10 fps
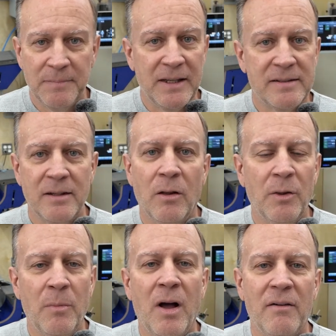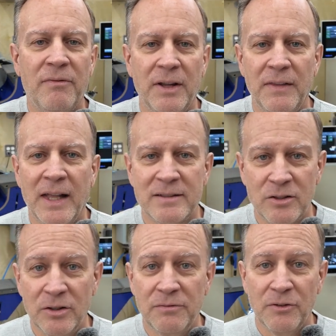They sell them off, and that's
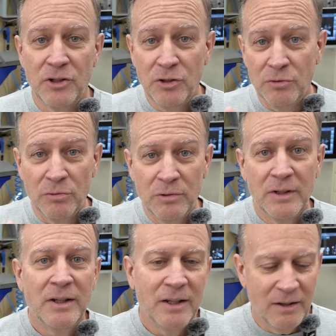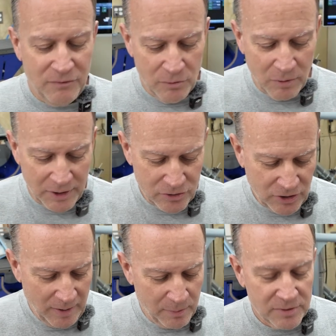good for you if you want a
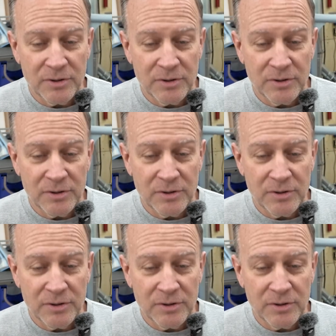shaper.